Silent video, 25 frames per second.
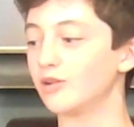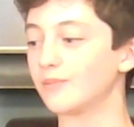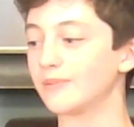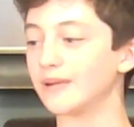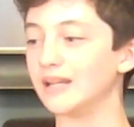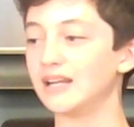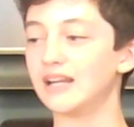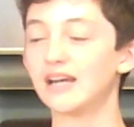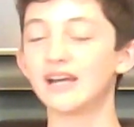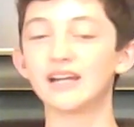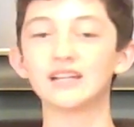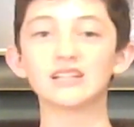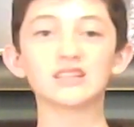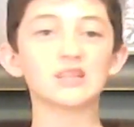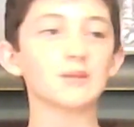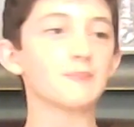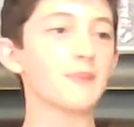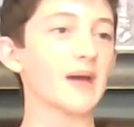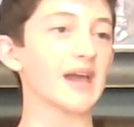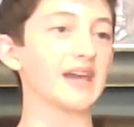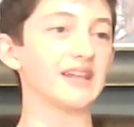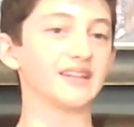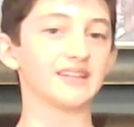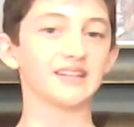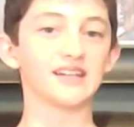we'll be learning the
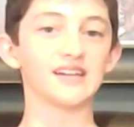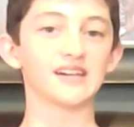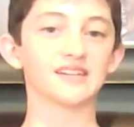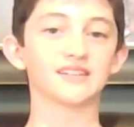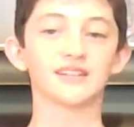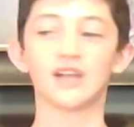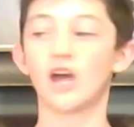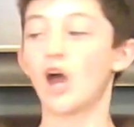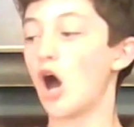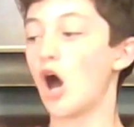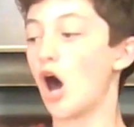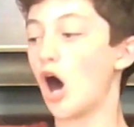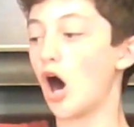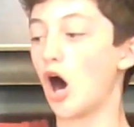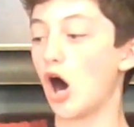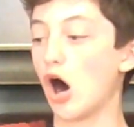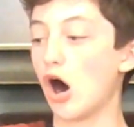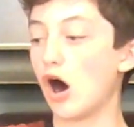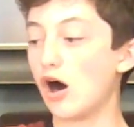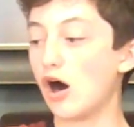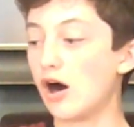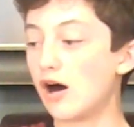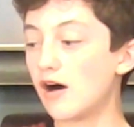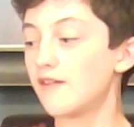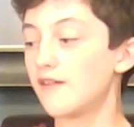basics
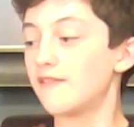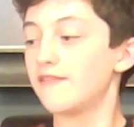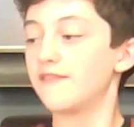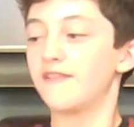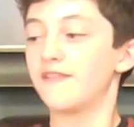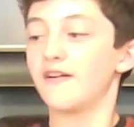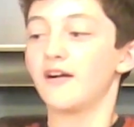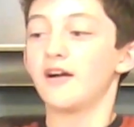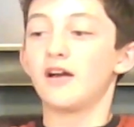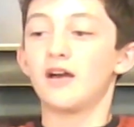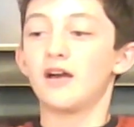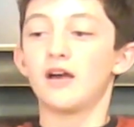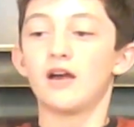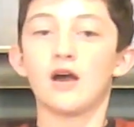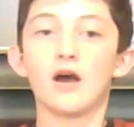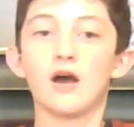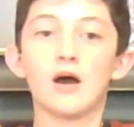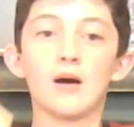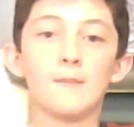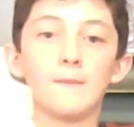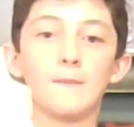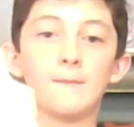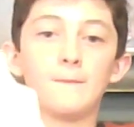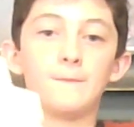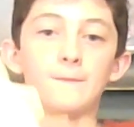of
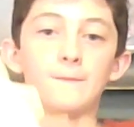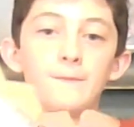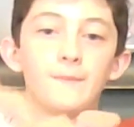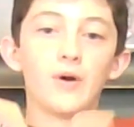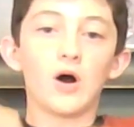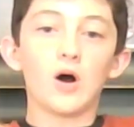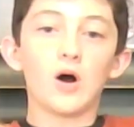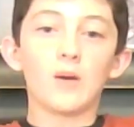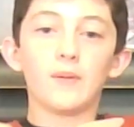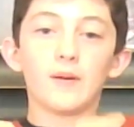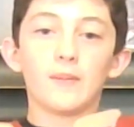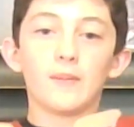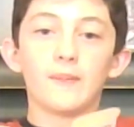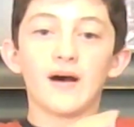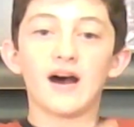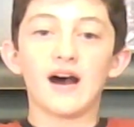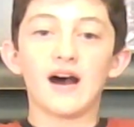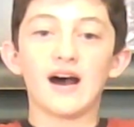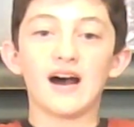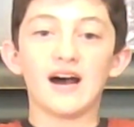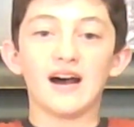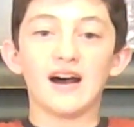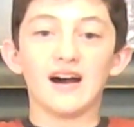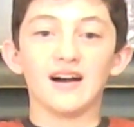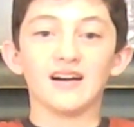pop-up
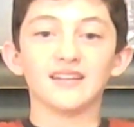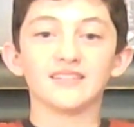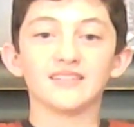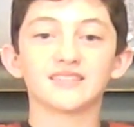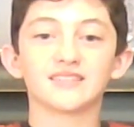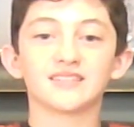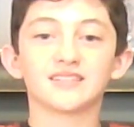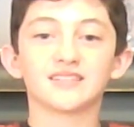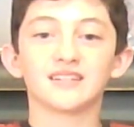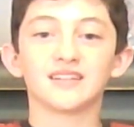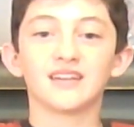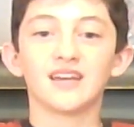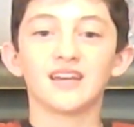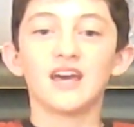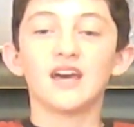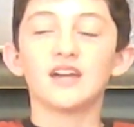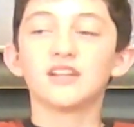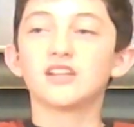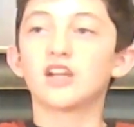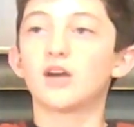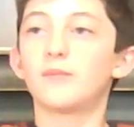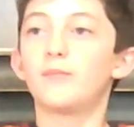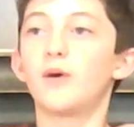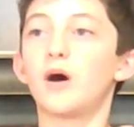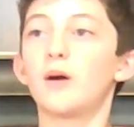art.
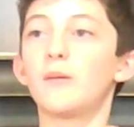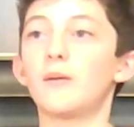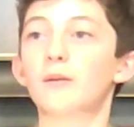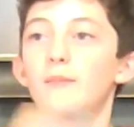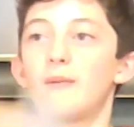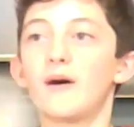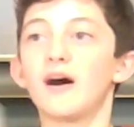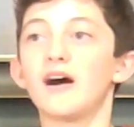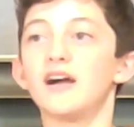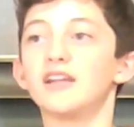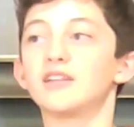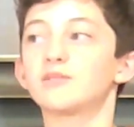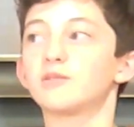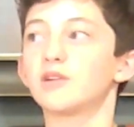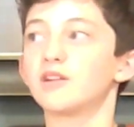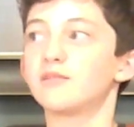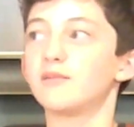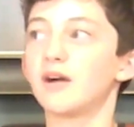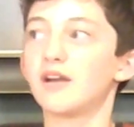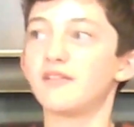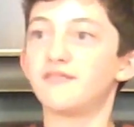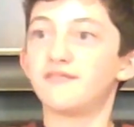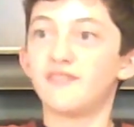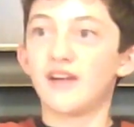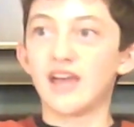So pop-up art is one of
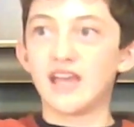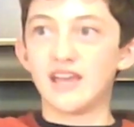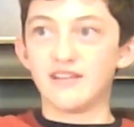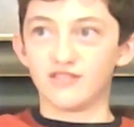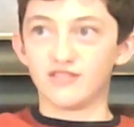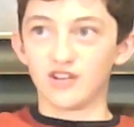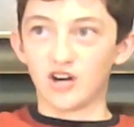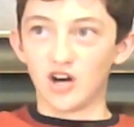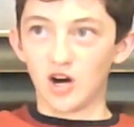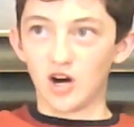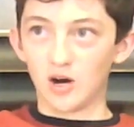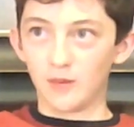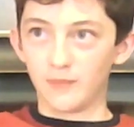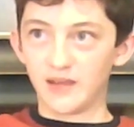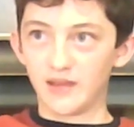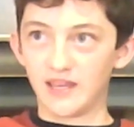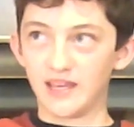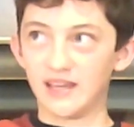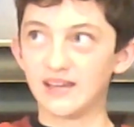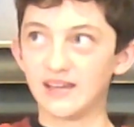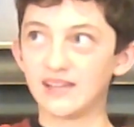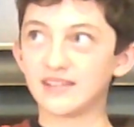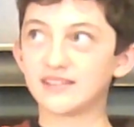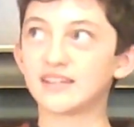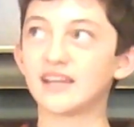my favourite
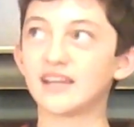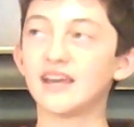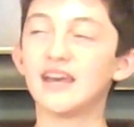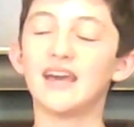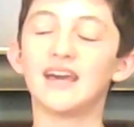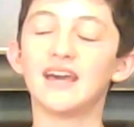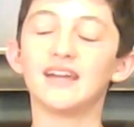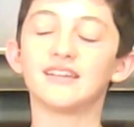hobbies.